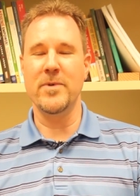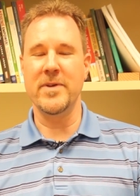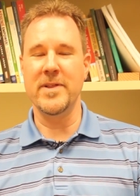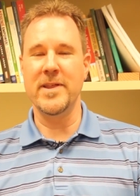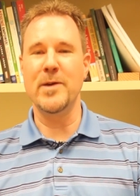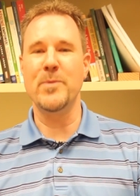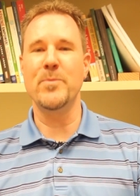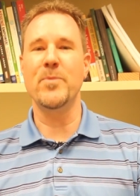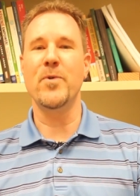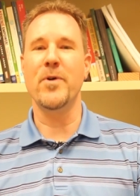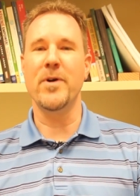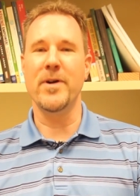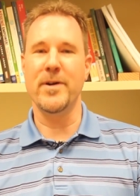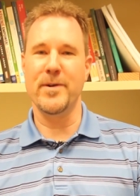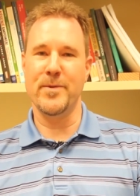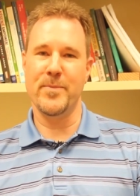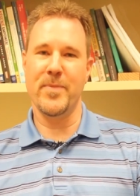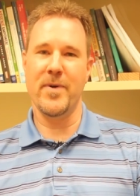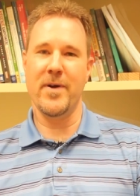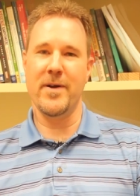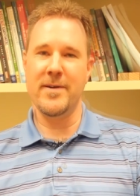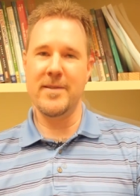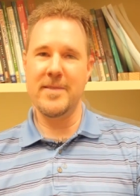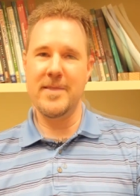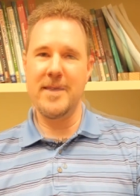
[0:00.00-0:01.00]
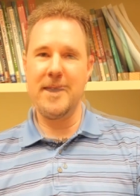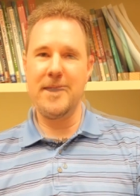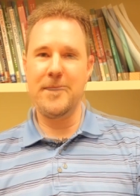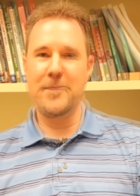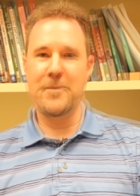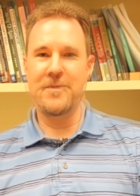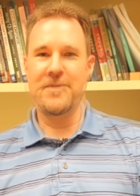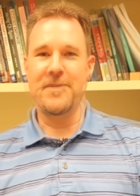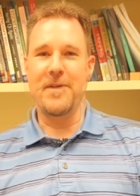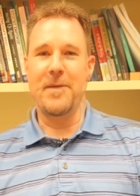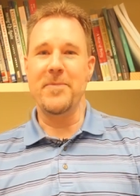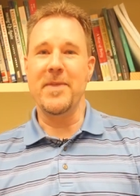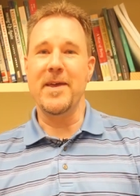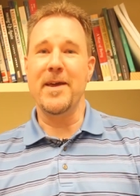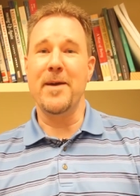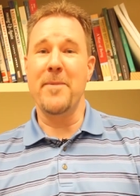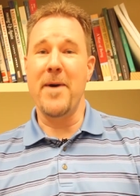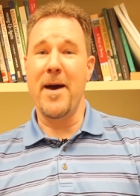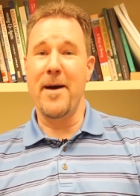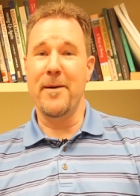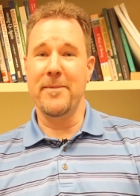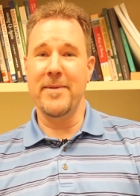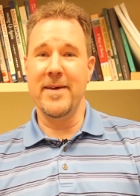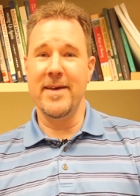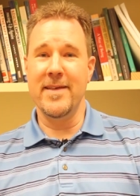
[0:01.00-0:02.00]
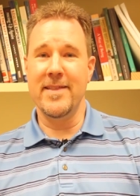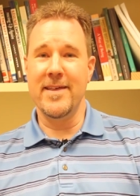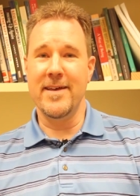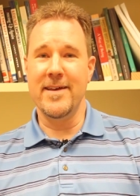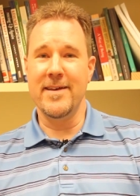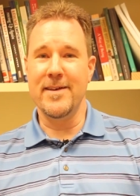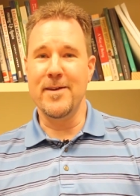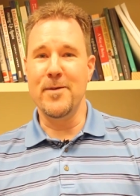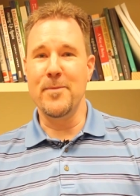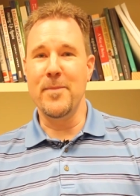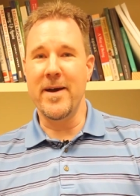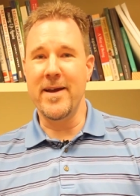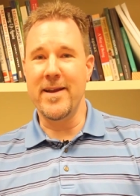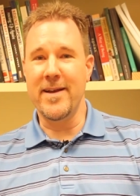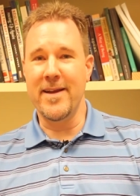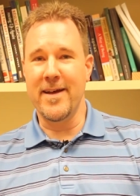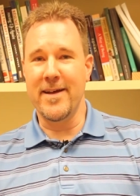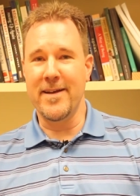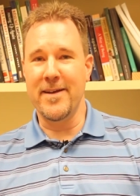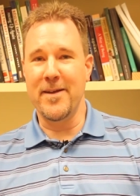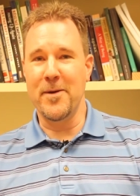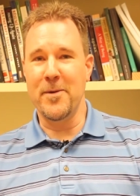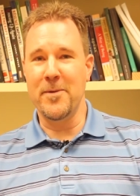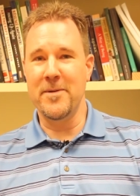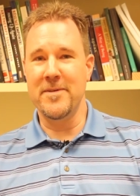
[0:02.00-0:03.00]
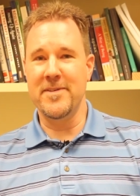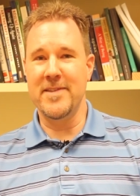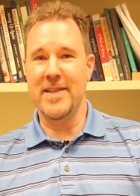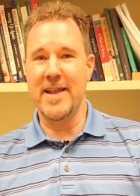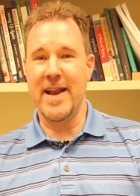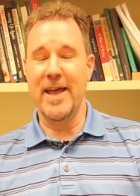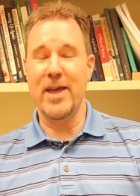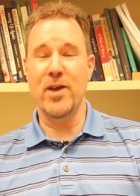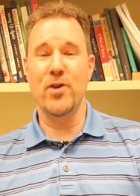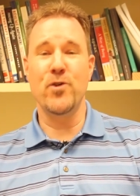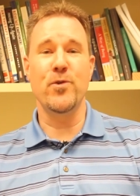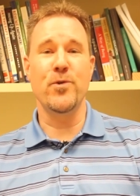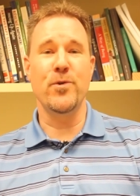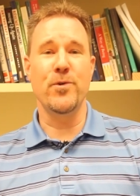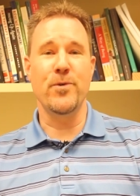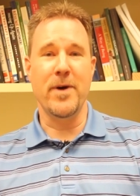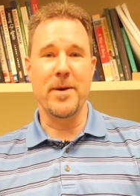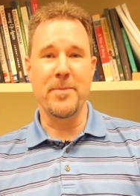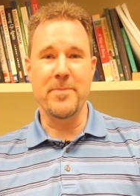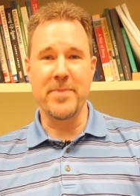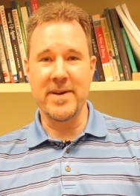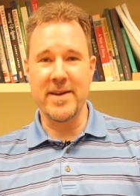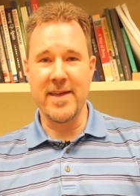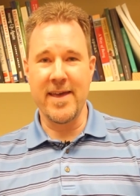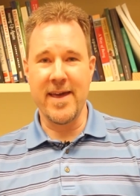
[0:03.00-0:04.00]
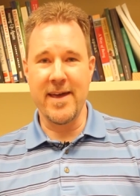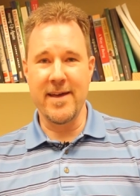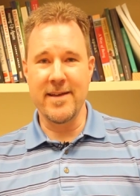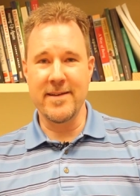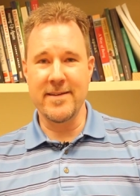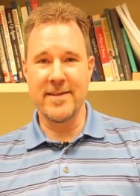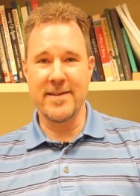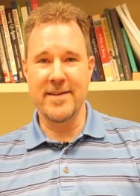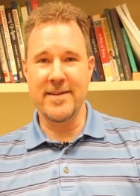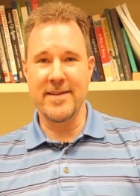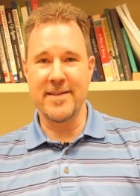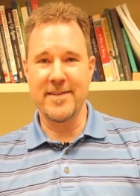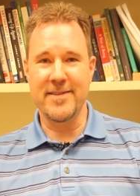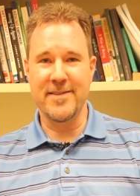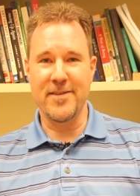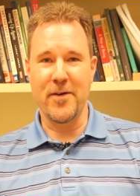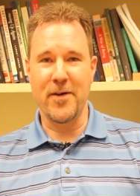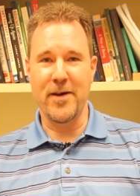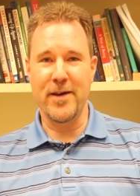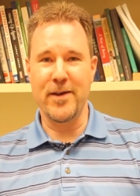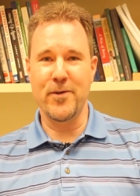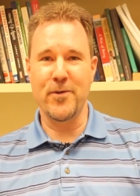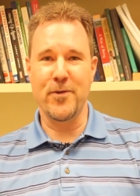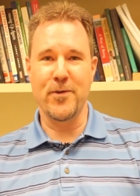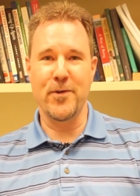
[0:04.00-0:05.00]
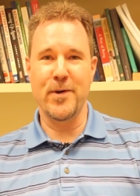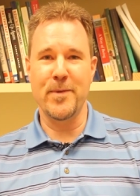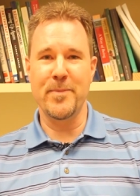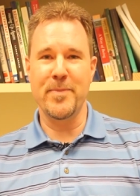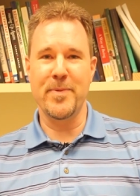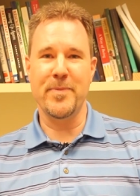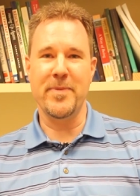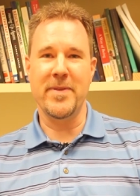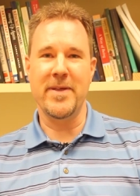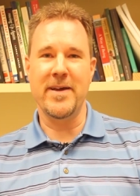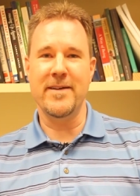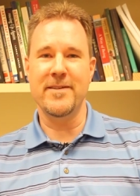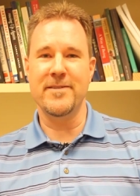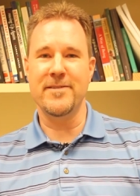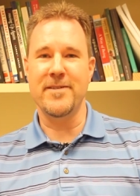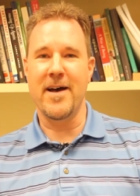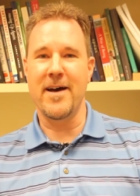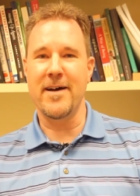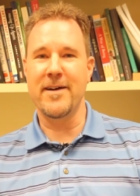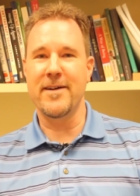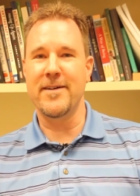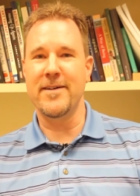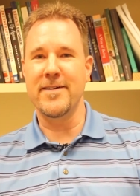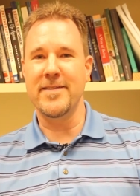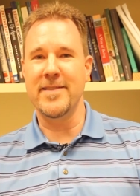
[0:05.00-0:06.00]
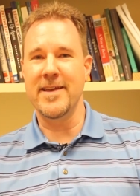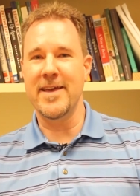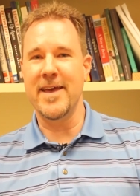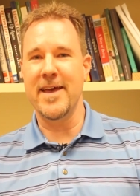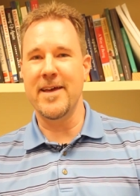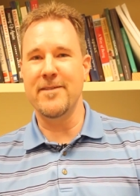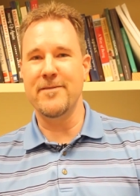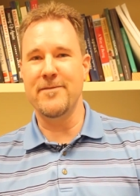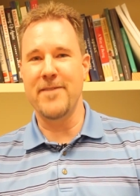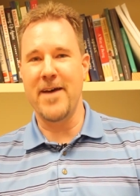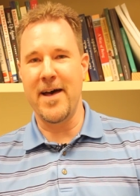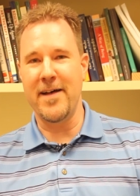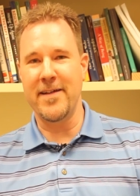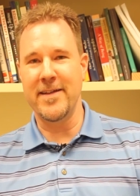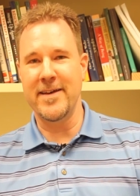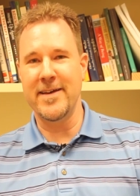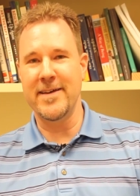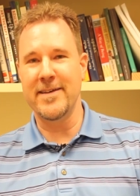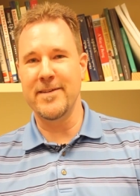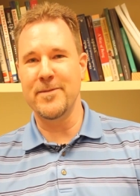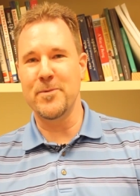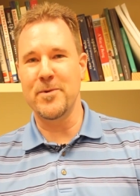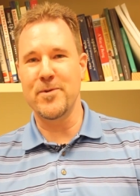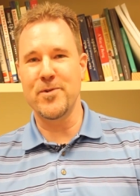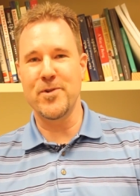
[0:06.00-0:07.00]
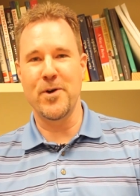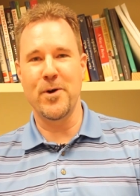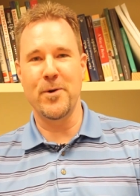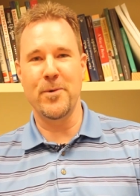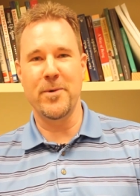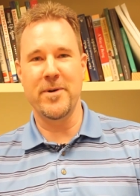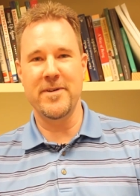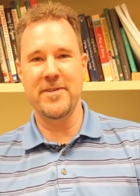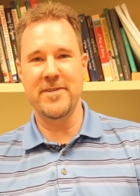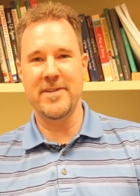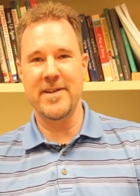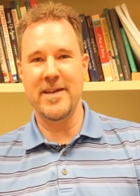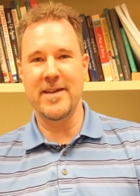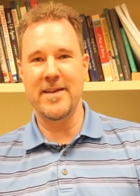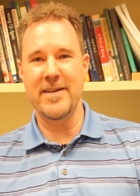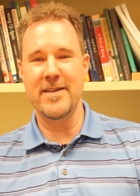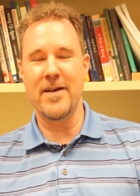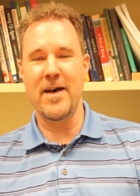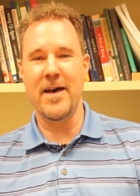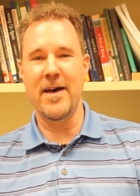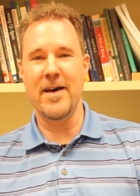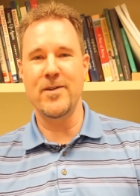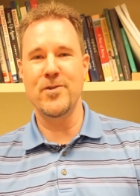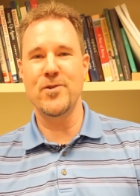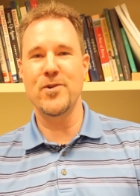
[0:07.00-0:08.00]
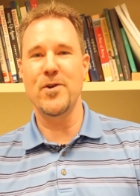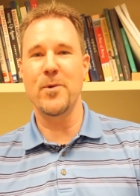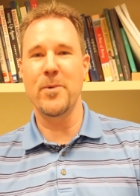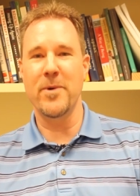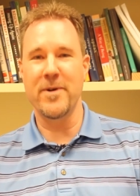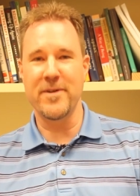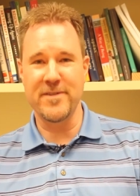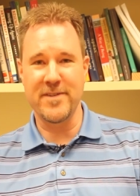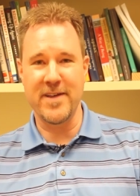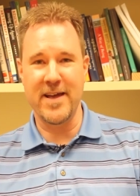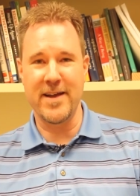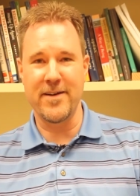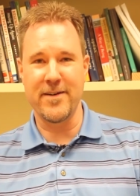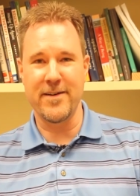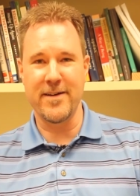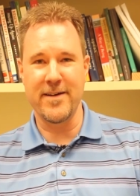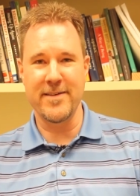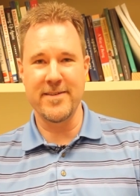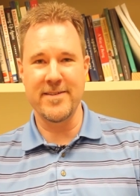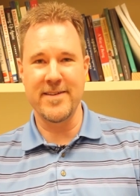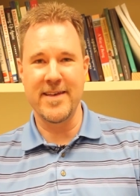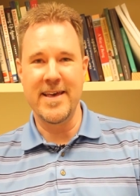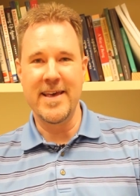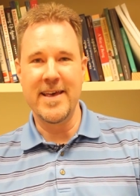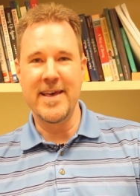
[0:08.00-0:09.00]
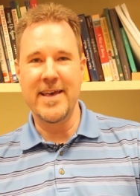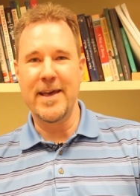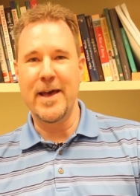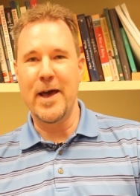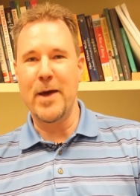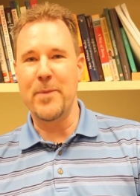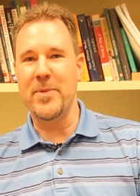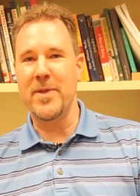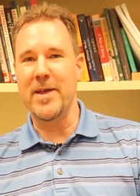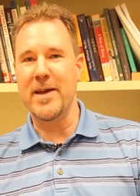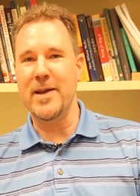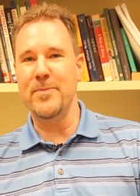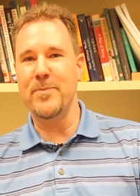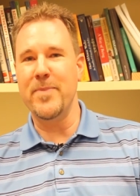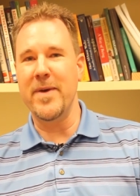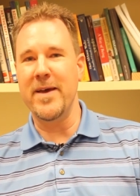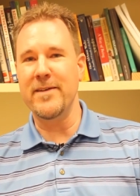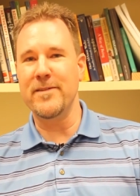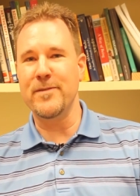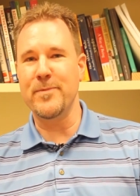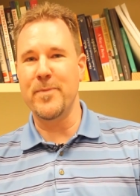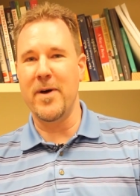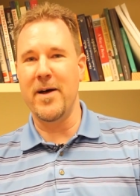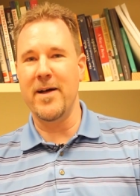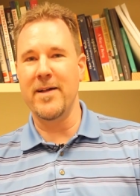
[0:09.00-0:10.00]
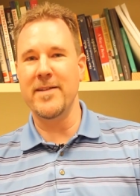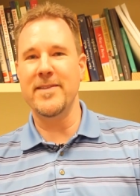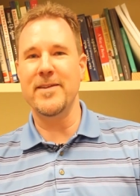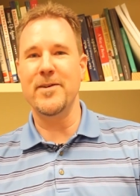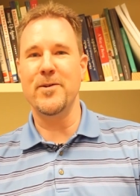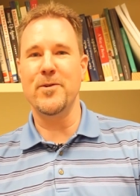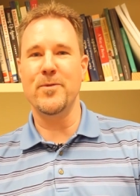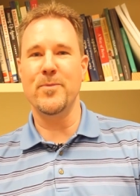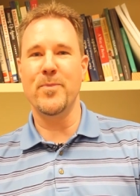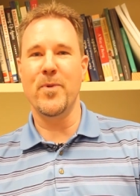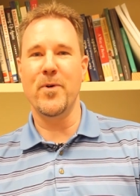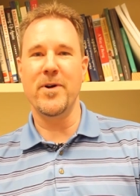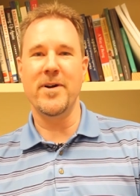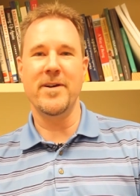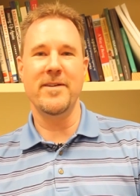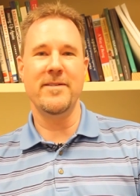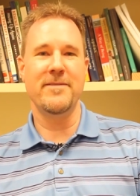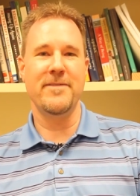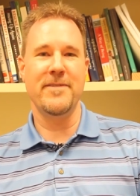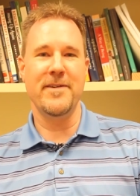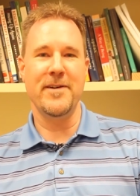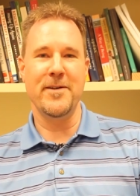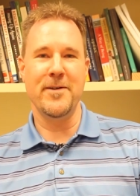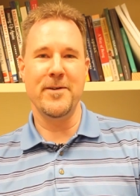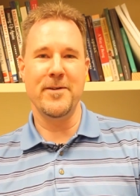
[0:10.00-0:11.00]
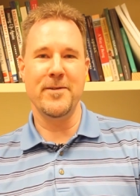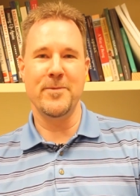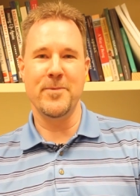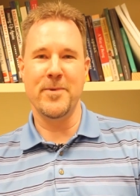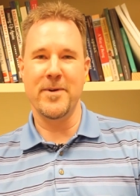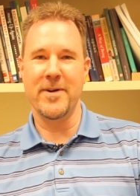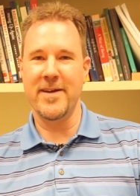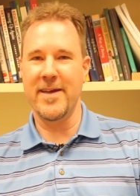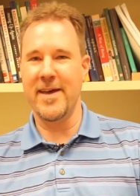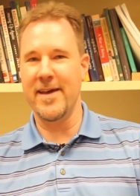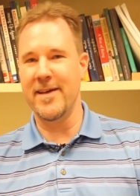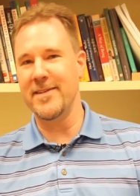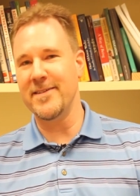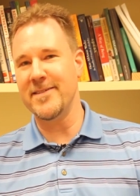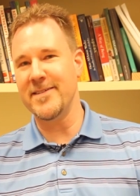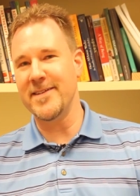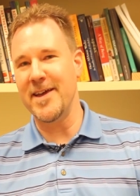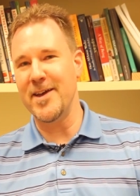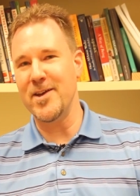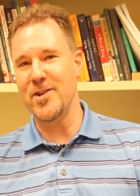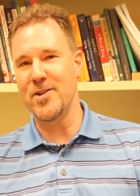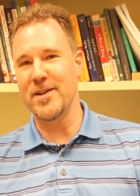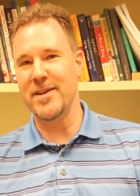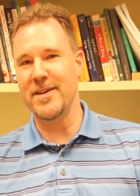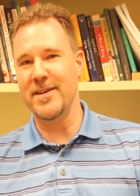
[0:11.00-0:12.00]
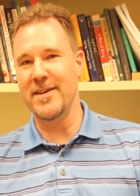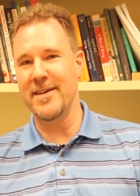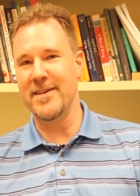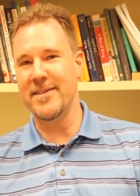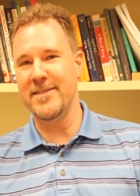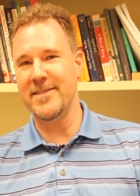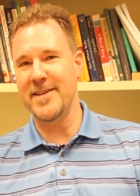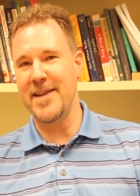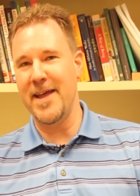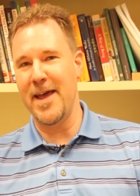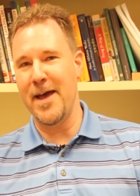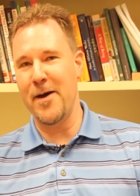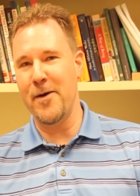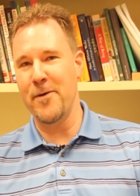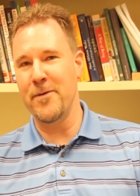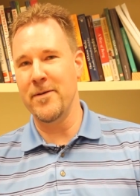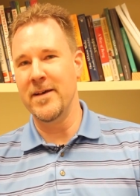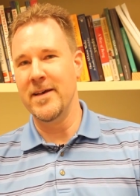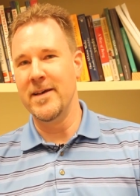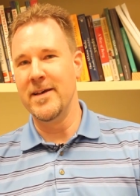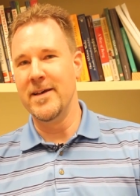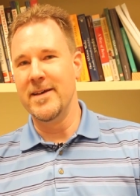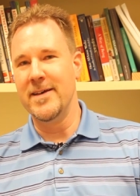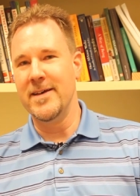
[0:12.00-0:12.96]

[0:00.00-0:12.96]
really important part of that. Well, something about me that you might not know is that I grew up in Kent, and so I grew up playing soccer in the Kent Valley, where ShoWare, St uh, ShoWare Center is. I played baseball at the old Borden Field, where Kent Station is now,